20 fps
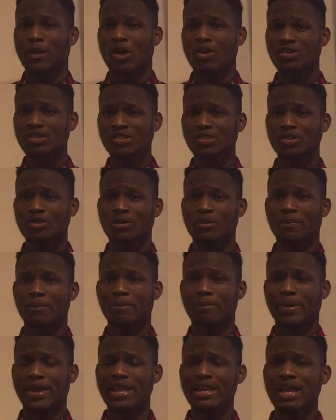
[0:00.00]
Also,
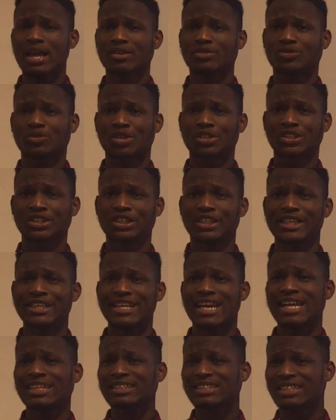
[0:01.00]
Bernard Rodin in
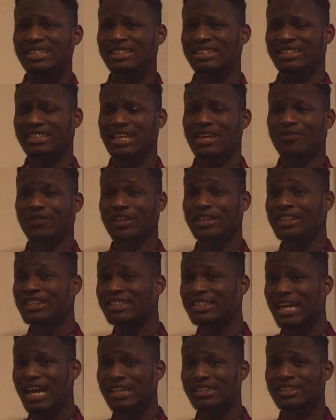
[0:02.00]
1987, in
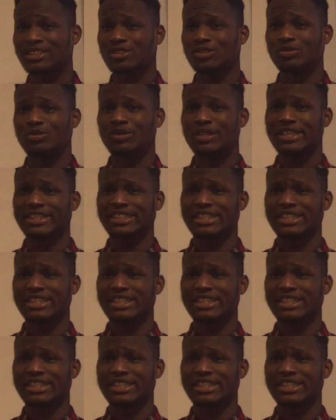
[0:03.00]
his article,